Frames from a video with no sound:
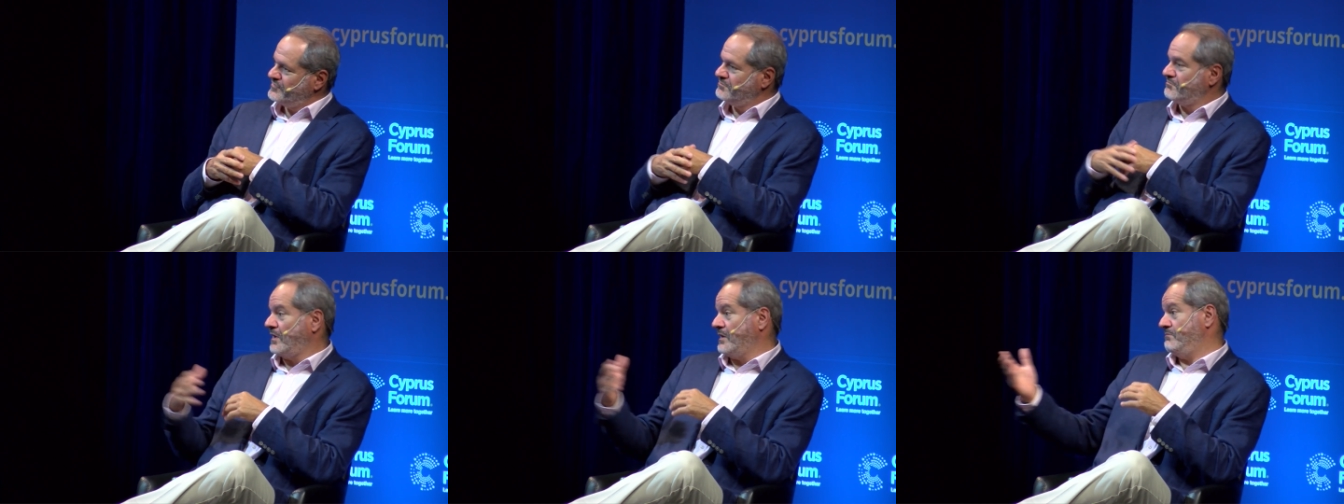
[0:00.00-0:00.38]

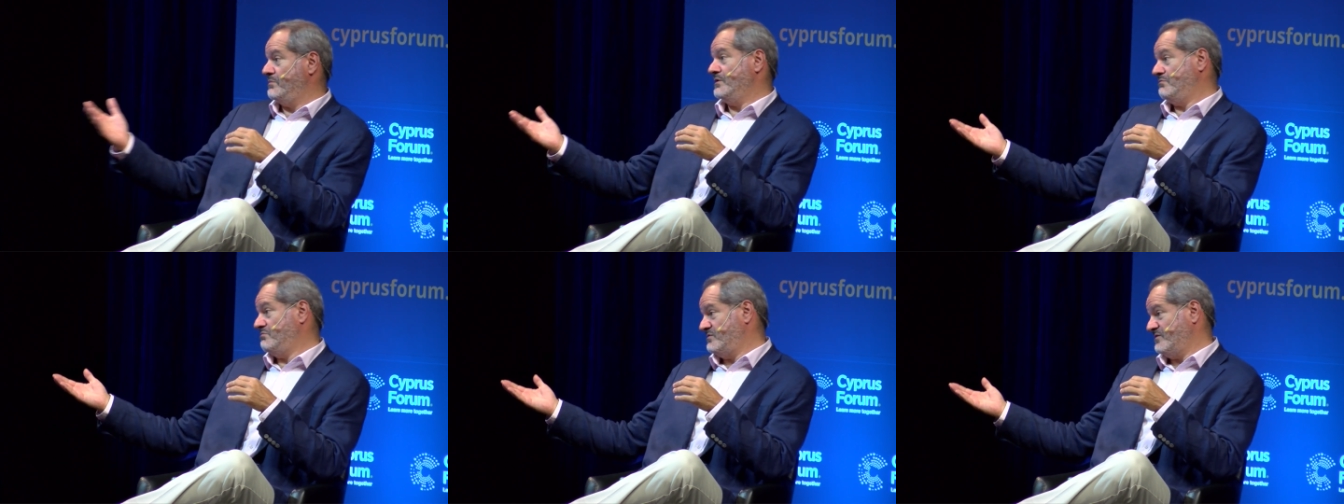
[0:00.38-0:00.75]

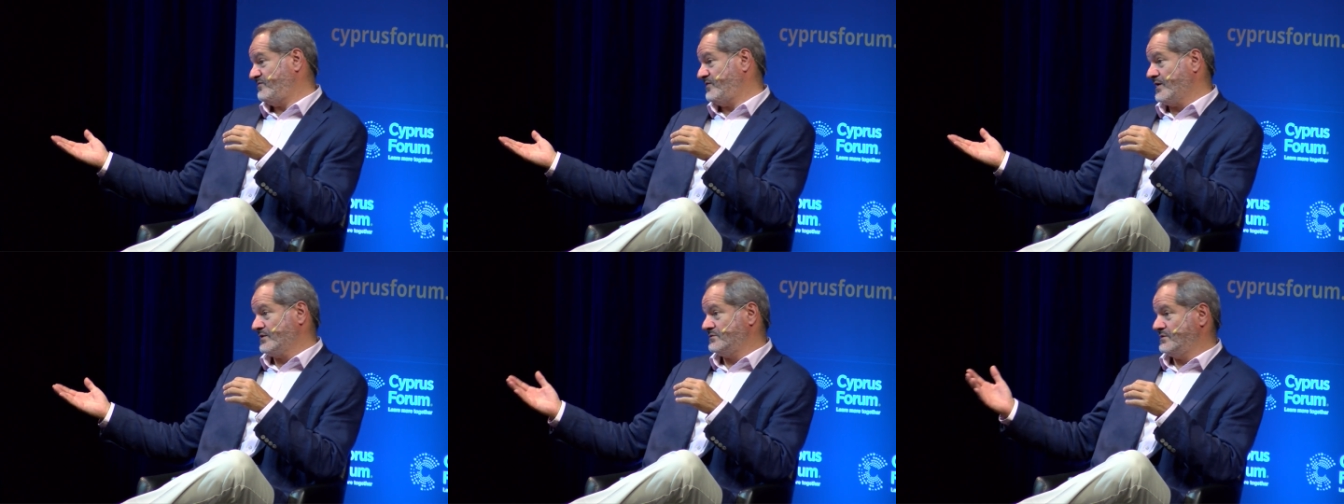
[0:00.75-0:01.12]
Maybe the
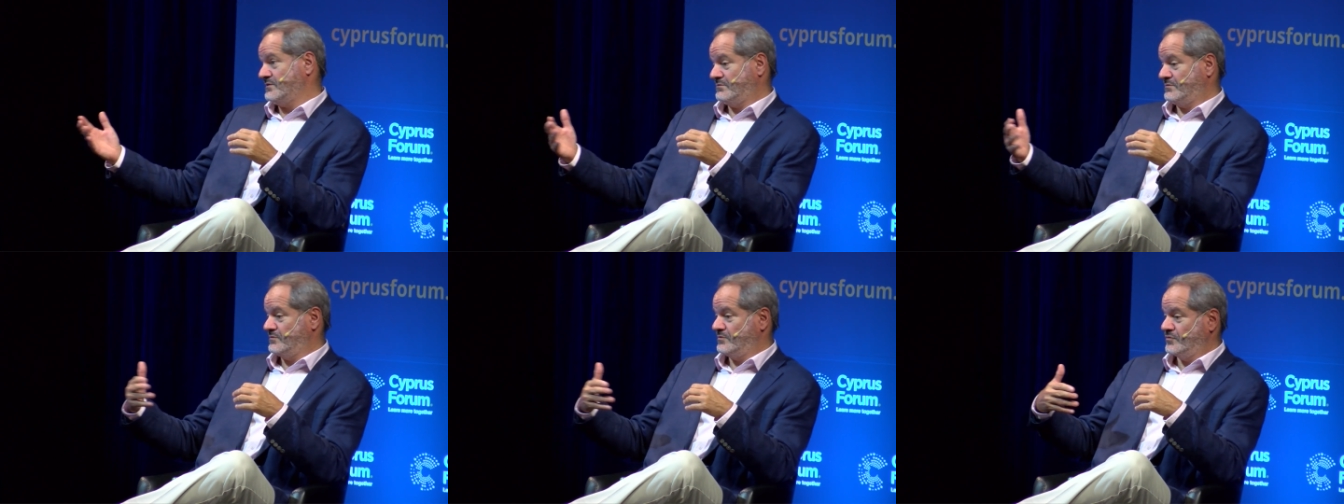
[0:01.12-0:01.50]
fact that
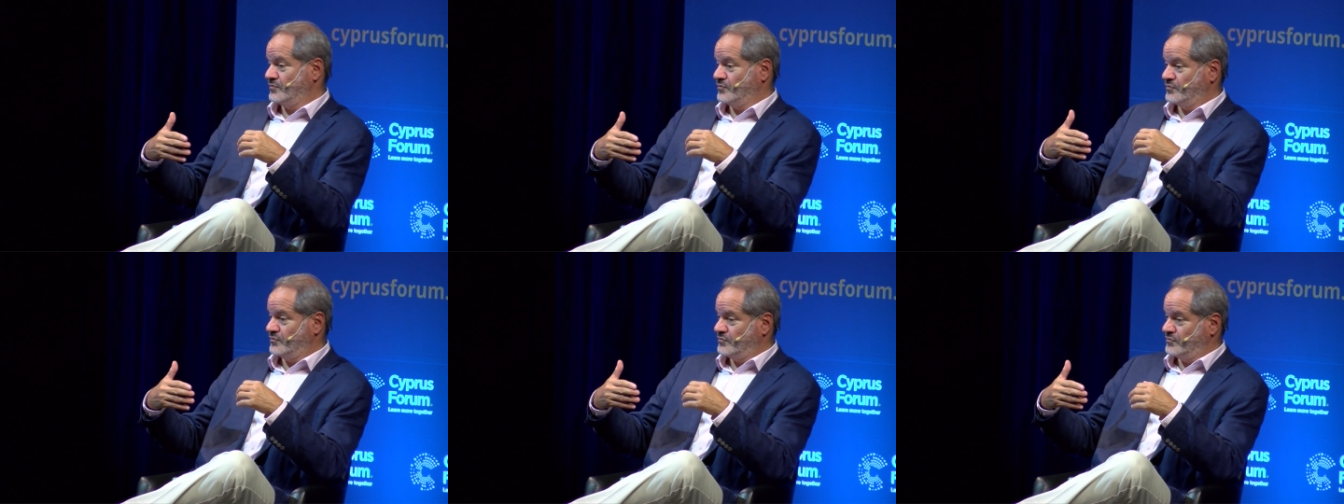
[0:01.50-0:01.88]

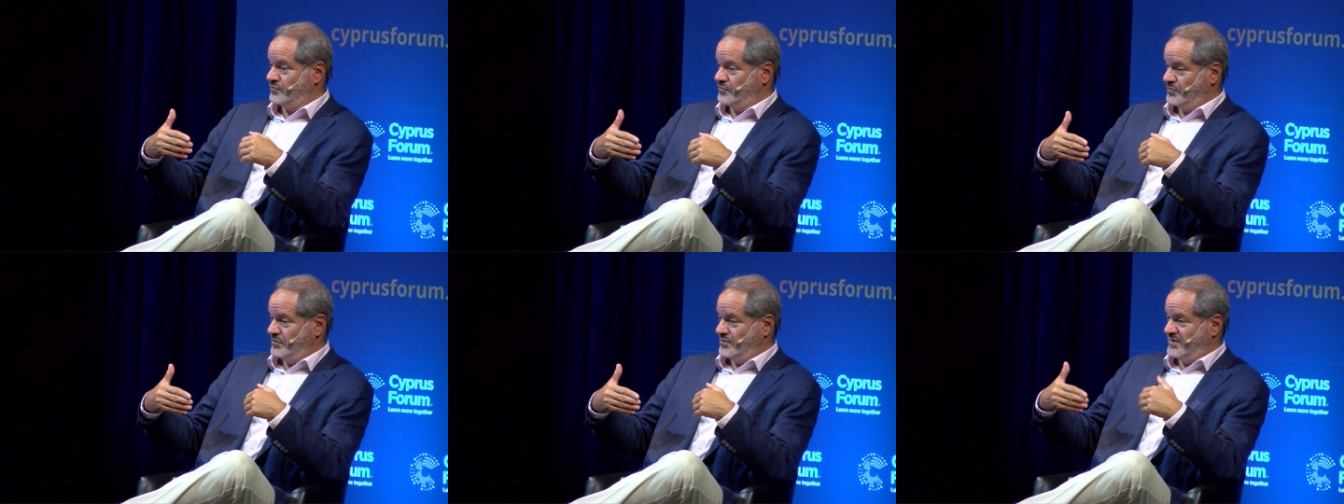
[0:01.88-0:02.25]

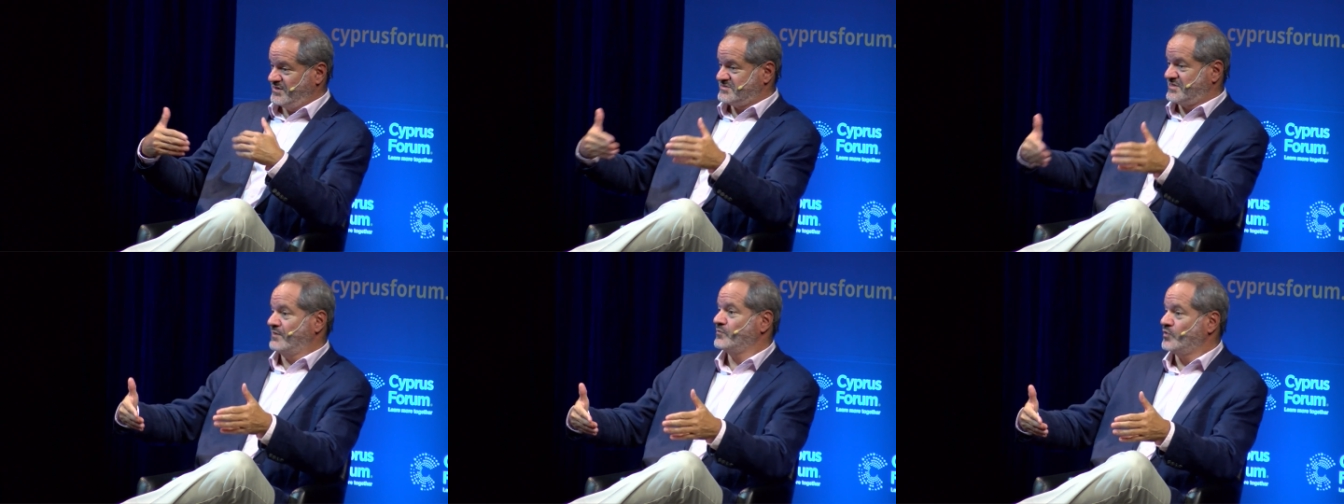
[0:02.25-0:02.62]
as
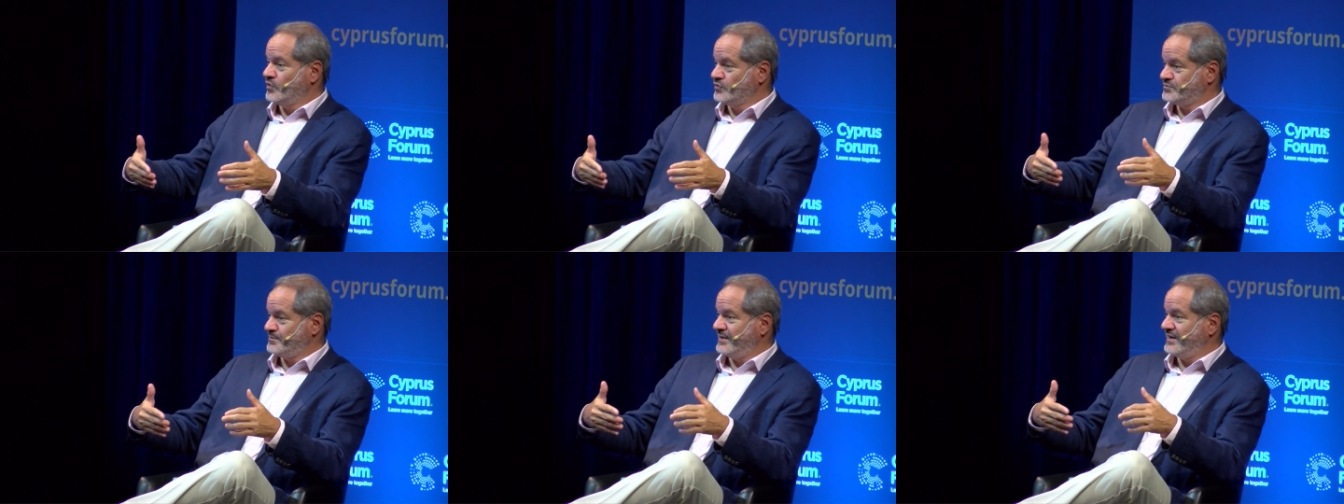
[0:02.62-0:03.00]
time
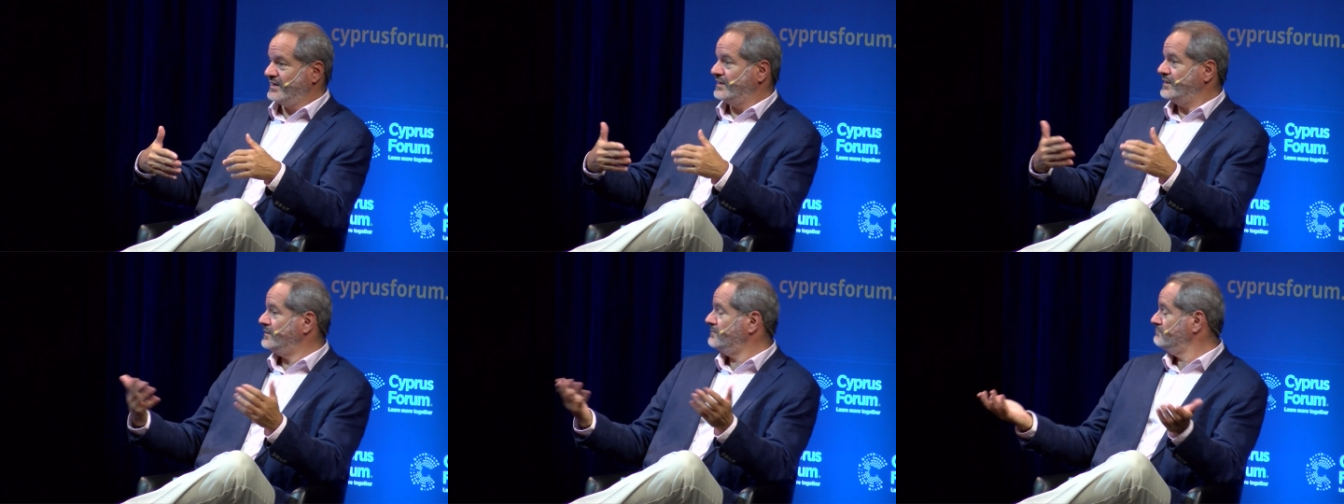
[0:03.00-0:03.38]
goes
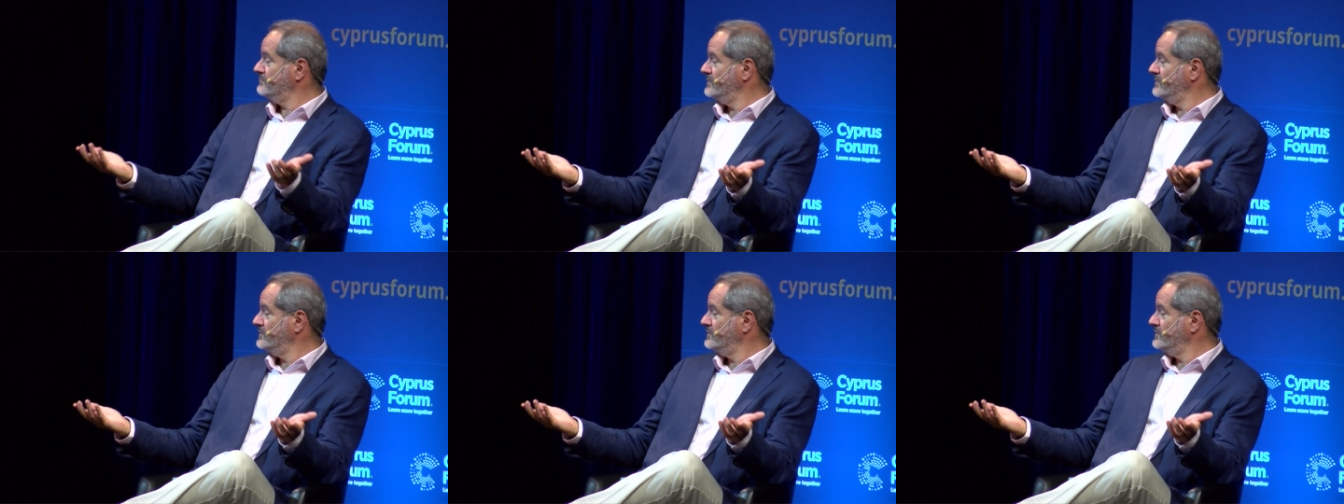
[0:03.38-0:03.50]
by,